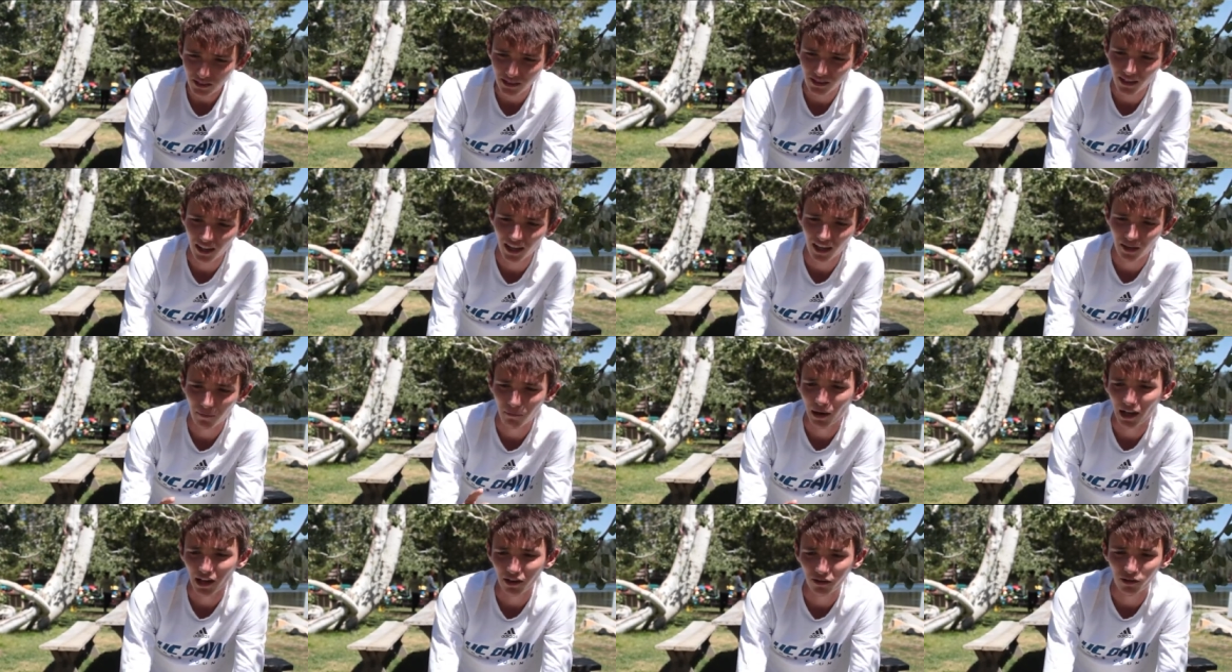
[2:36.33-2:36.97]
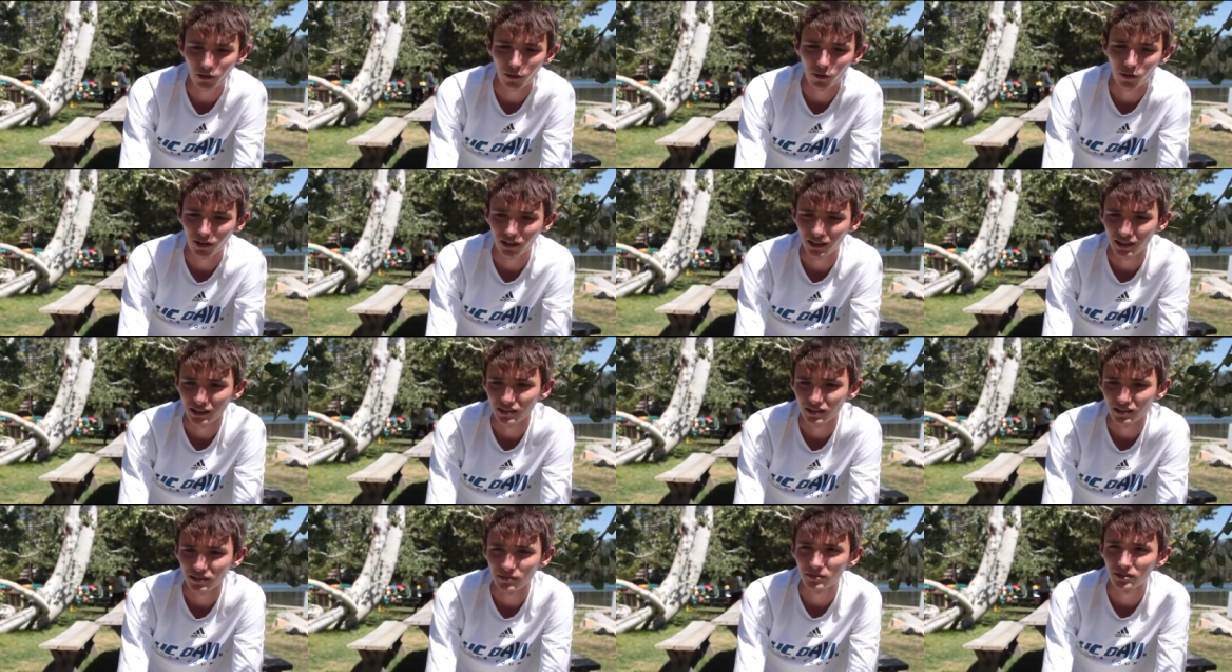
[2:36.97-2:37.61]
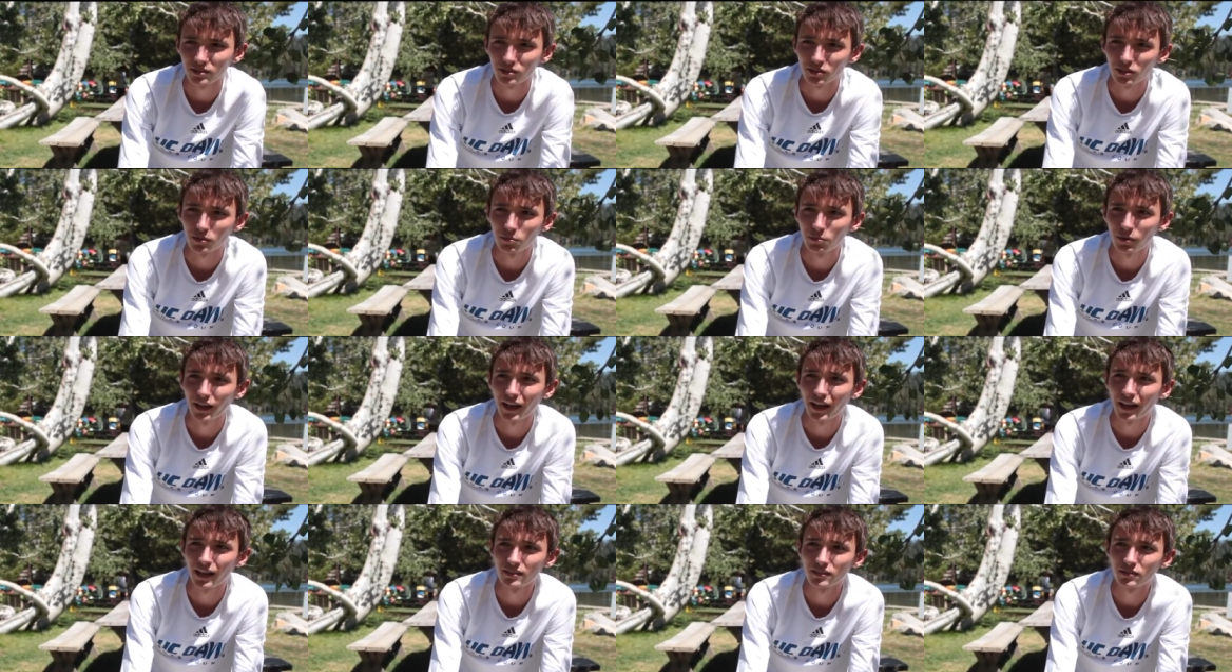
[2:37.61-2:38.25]
like microorganisms or
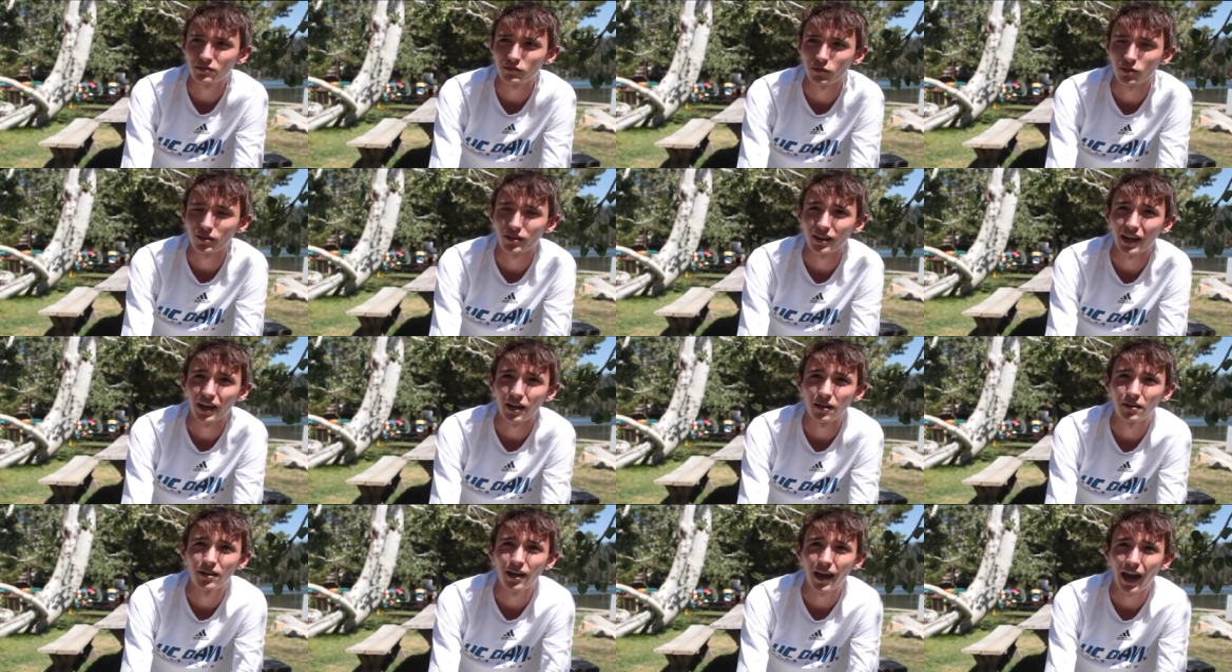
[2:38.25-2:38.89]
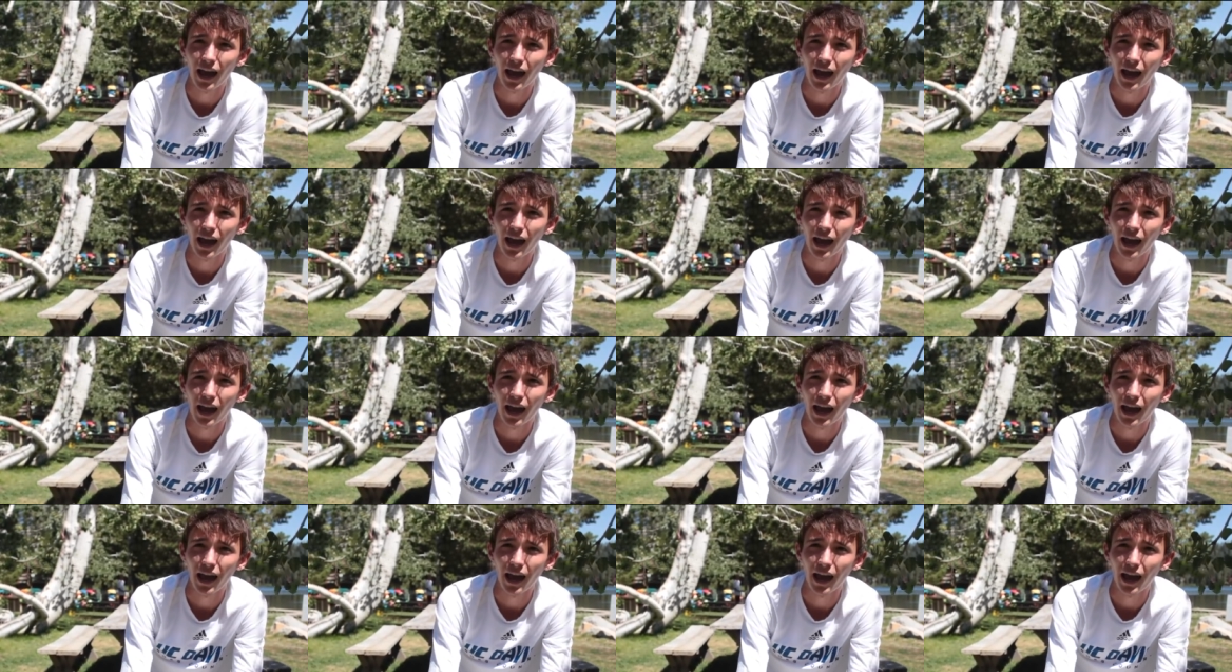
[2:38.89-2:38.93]
plants for like